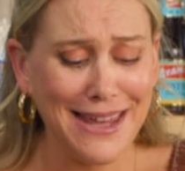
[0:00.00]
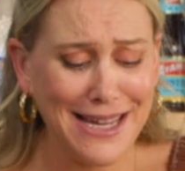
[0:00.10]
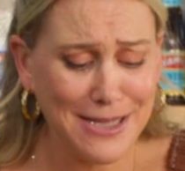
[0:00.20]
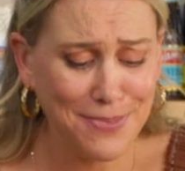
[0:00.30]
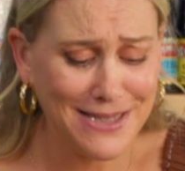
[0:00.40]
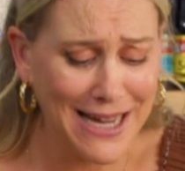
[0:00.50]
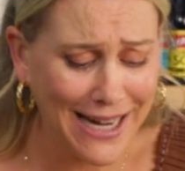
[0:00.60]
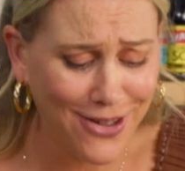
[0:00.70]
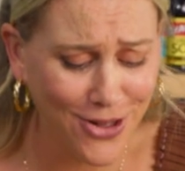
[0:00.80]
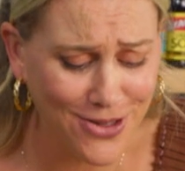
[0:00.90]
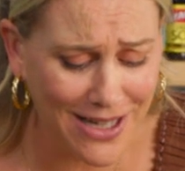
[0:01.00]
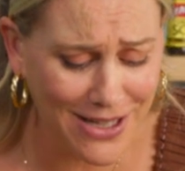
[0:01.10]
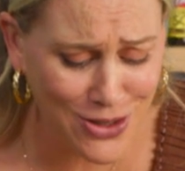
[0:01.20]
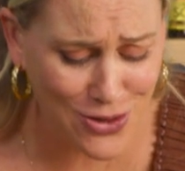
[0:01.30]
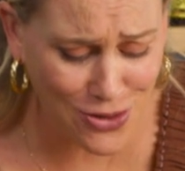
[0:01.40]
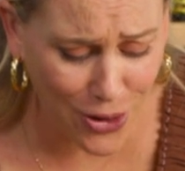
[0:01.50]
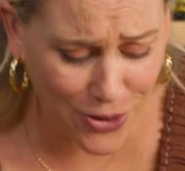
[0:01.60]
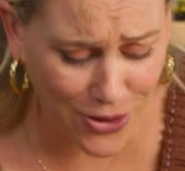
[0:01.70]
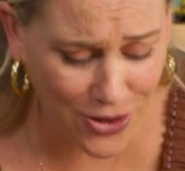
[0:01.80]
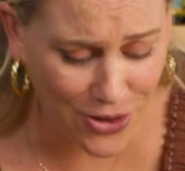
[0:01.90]
these potatoes are so
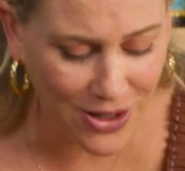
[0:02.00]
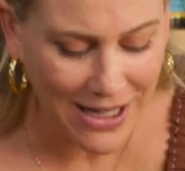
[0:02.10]
cute.